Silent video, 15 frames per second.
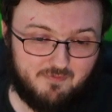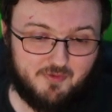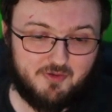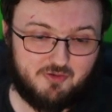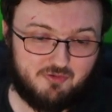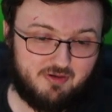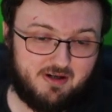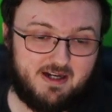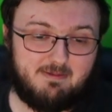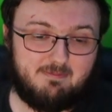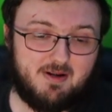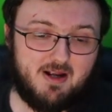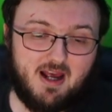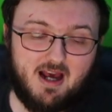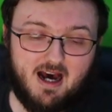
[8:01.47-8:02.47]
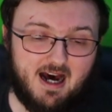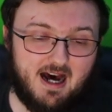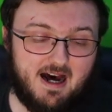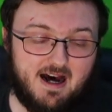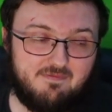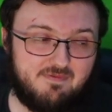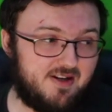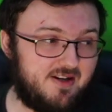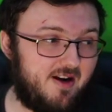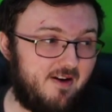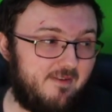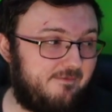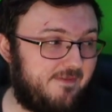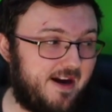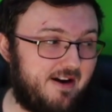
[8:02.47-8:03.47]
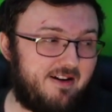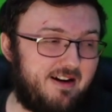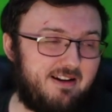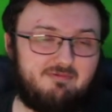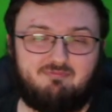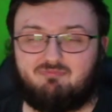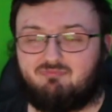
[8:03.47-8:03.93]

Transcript: dream of, you know, fairy